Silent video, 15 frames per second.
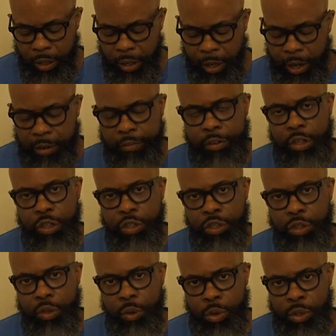1/2
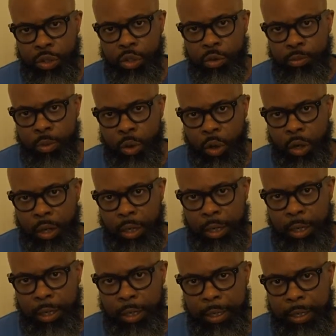inch or so more
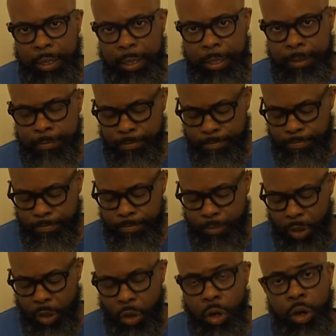
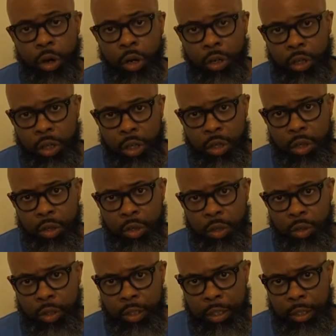long
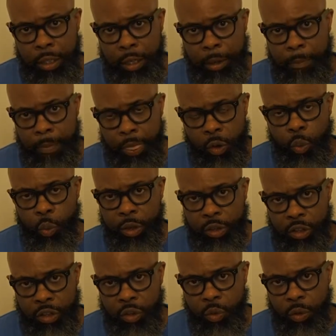on the
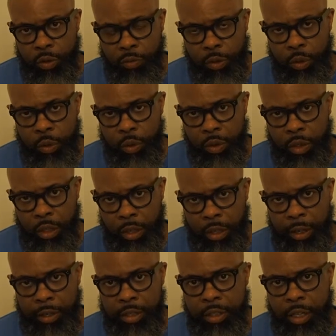width when viewed in
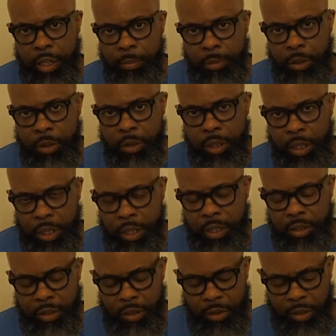landscape mode.
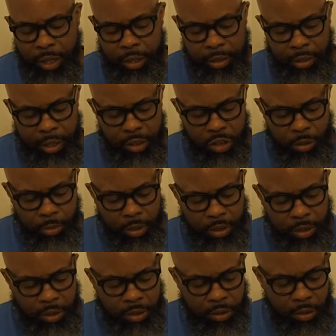So that's a bit
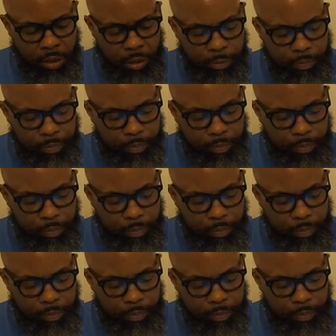concerning.